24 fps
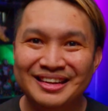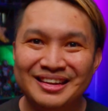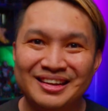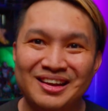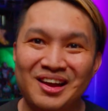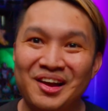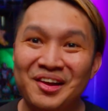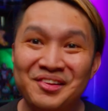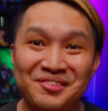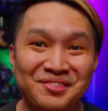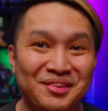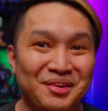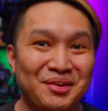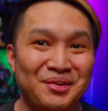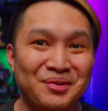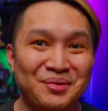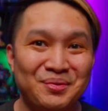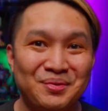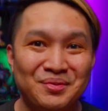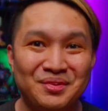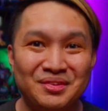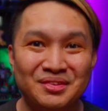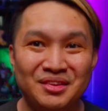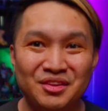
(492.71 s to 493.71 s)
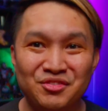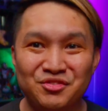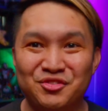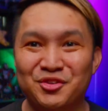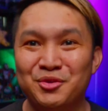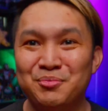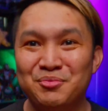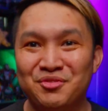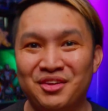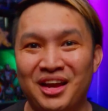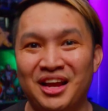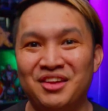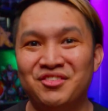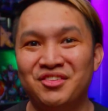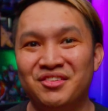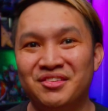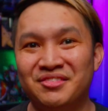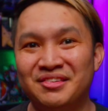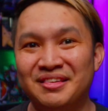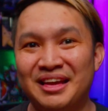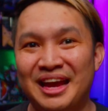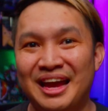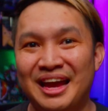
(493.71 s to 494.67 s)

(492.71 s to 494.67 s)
Also, this room changes